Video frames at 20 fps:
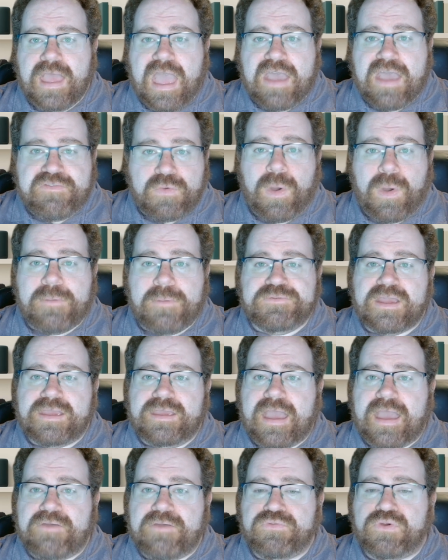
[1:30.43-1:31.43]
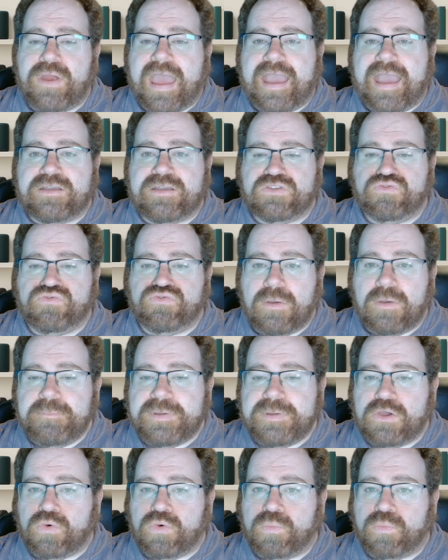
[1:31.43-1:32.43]
If a website ever acts
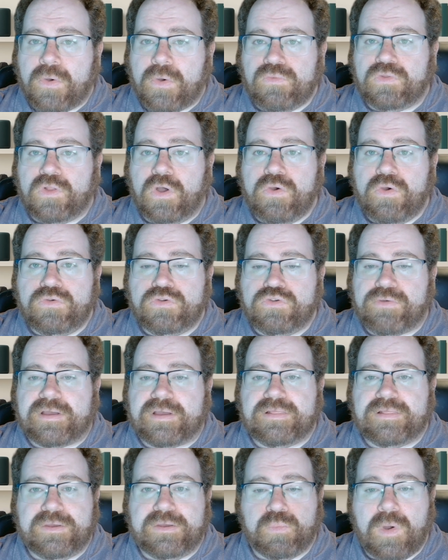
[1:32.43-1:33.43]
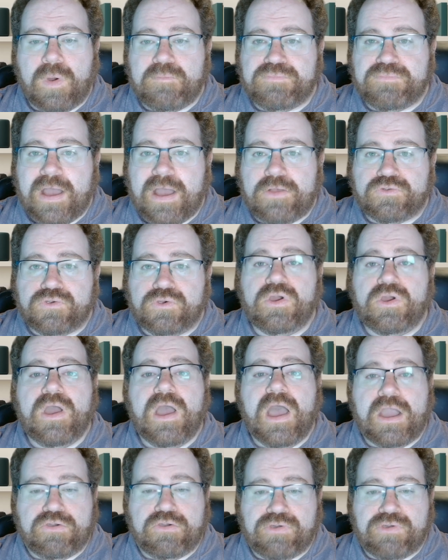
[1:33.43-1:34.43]
grumpy or won't load correctly in one browser,
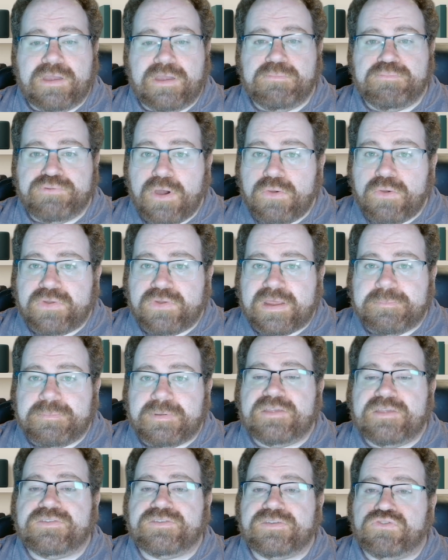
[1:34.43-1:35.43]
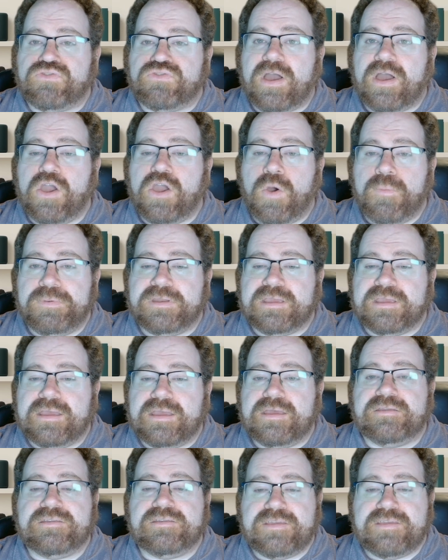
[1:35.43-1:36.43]
a great pro tip is to try opening it
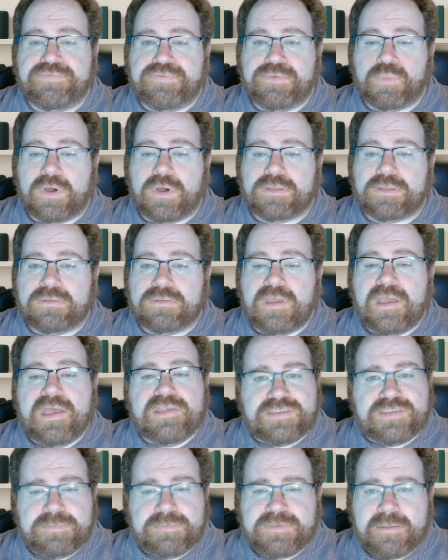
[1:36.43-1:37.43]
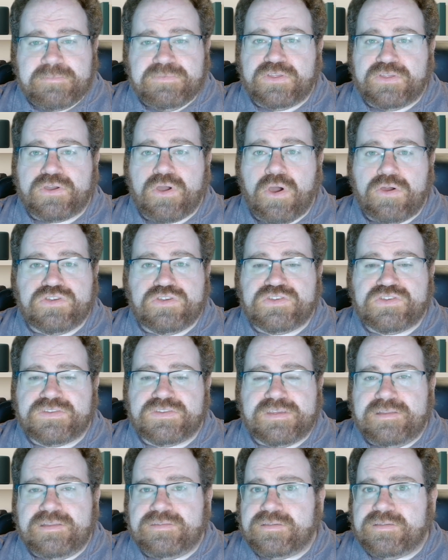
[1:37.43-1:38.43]
in a different one. Sometimes the car just
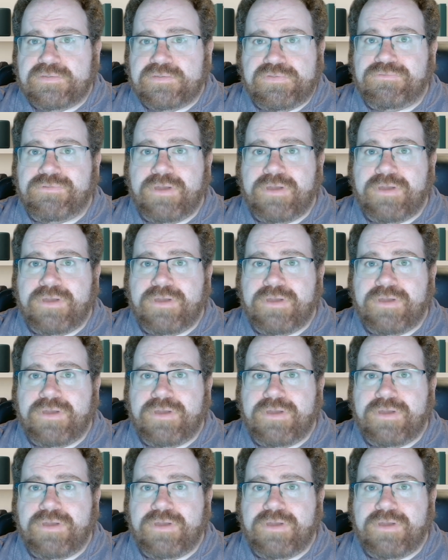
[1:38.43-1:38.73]
needs a different